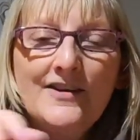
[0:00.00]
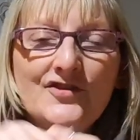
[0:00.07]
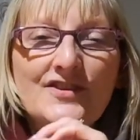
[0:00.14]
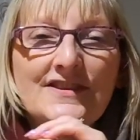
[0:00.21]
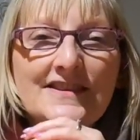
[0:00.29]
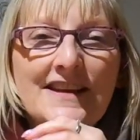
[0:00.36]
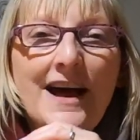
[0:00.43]

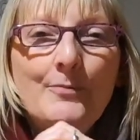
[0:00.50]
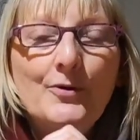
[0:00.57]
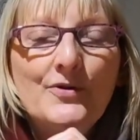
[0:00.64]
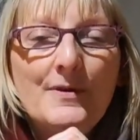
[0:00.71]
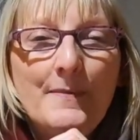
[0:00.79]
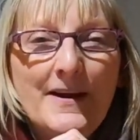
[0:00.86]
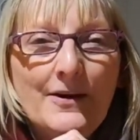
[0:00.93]
just tap
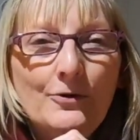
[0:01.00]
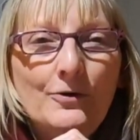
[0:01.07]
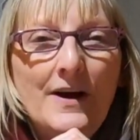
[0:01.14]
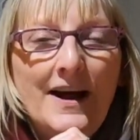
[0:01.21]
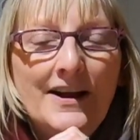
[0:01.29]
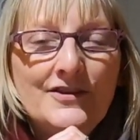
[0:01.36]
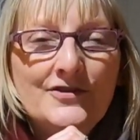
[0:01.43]
on the bell
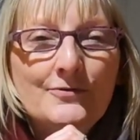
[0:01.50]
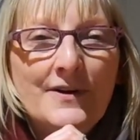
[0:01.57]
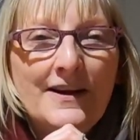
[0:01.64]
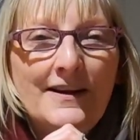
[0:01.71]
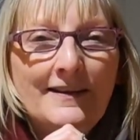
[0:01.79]
and you'll get